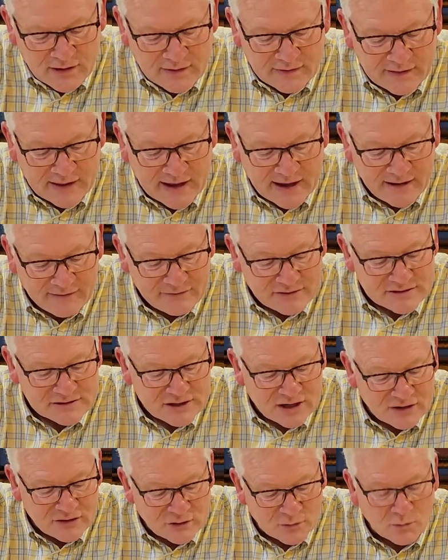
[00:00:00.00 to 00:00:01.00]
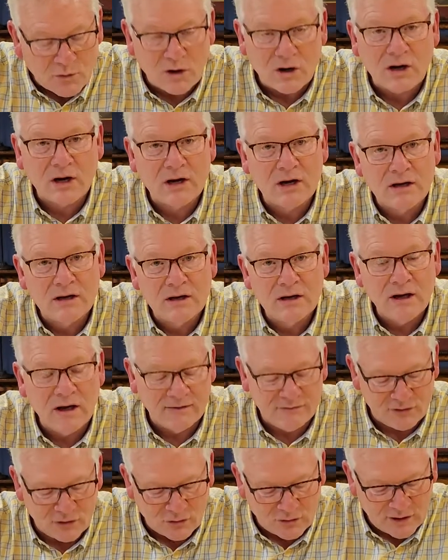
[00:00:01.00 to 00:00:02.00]
The heavens are the work
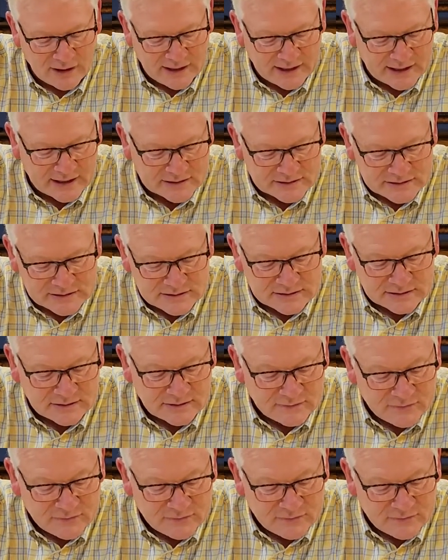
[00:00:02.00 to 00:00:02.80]
of your hands.